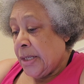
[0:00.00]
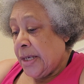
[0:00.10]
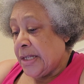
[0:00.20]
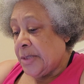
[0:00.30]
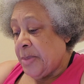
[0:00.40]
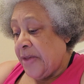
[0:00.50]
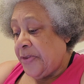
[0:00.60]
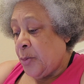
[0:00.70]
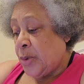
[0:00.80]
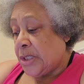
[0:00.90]
His
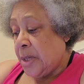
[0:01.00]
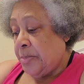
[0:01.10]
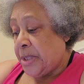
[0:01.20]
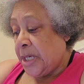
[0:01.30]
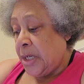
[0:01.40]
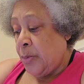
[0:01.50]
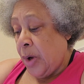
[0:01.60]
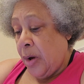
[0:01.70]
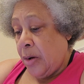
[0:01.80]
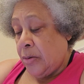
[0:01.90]
method was completely
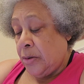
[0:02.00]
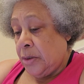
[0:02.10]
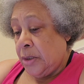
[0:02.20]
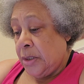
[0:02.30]
wrong.